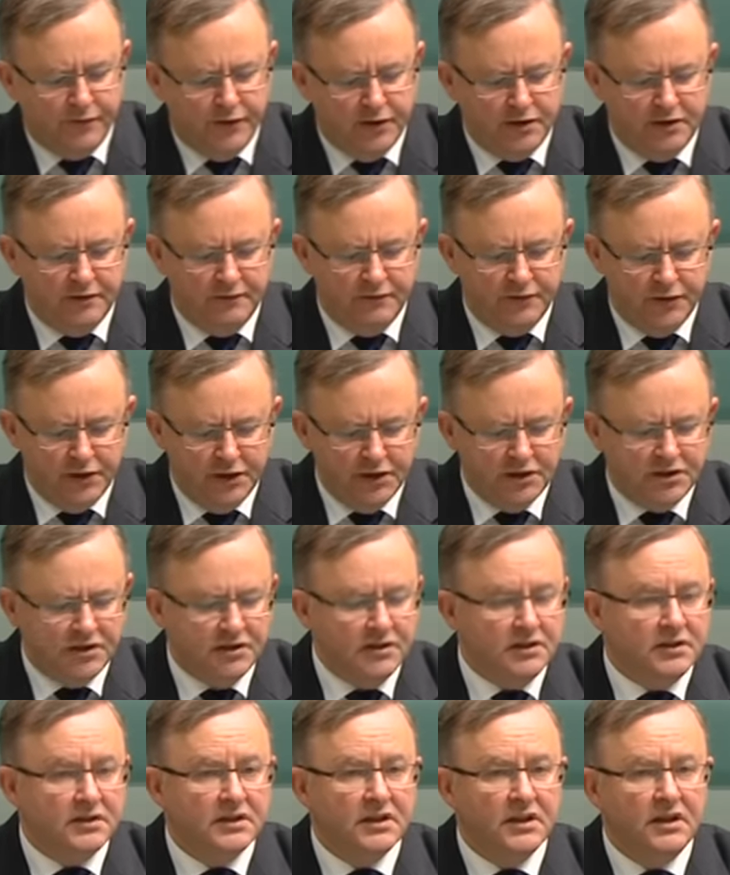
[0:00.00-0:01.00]
for
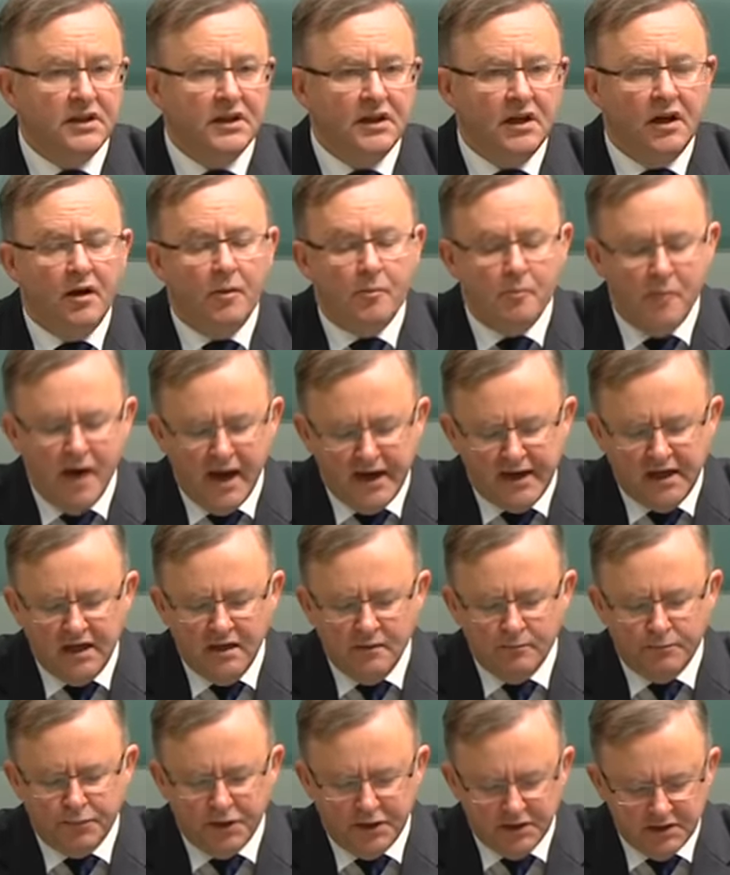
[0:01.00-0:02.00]
diversions
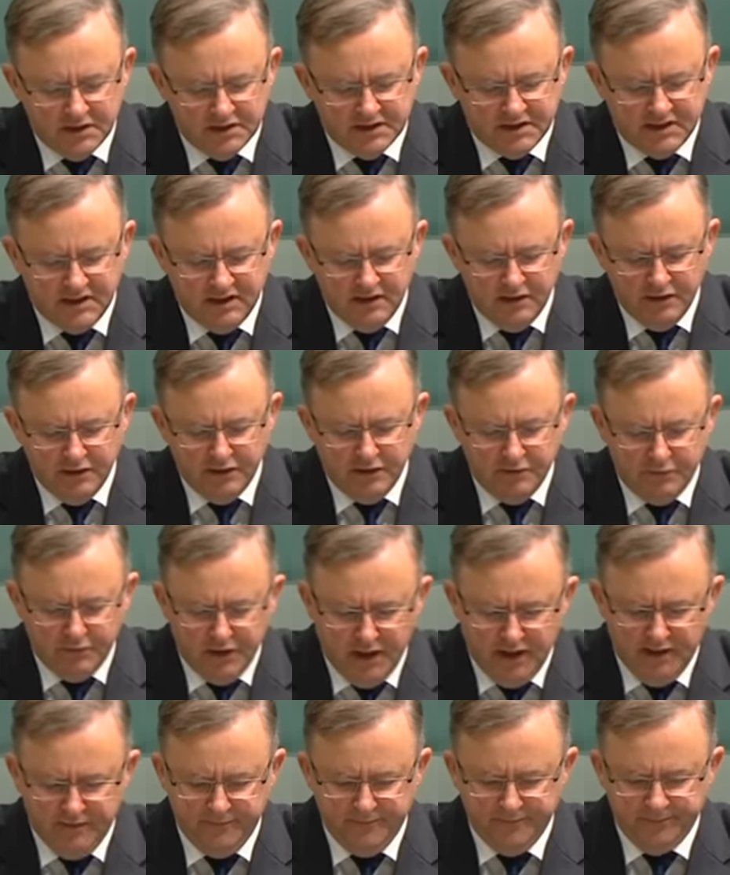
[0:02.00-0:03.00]
making policy on the
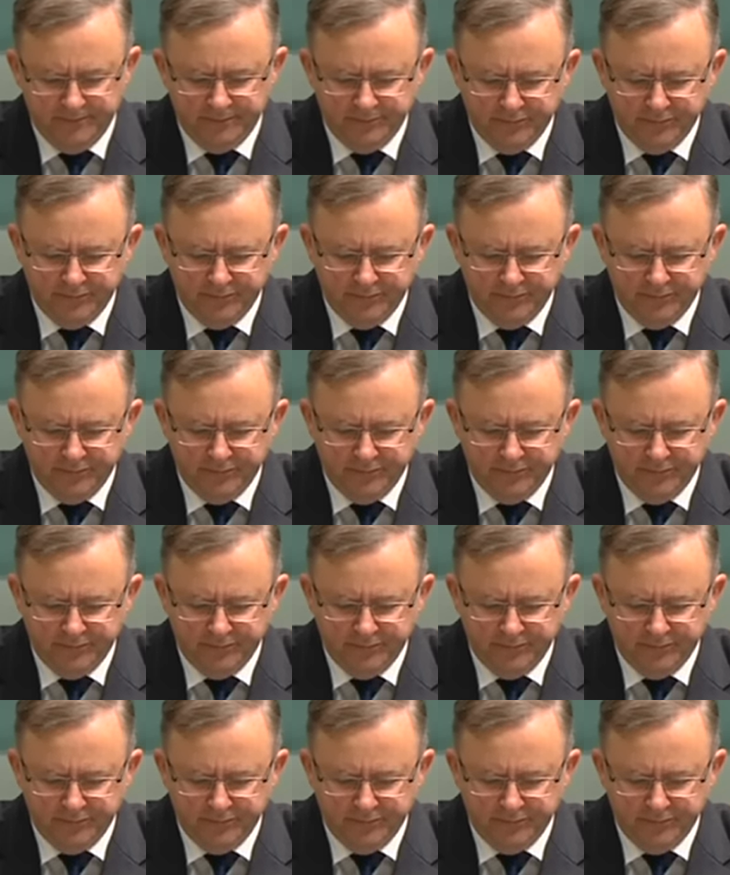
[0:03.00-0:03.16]
run.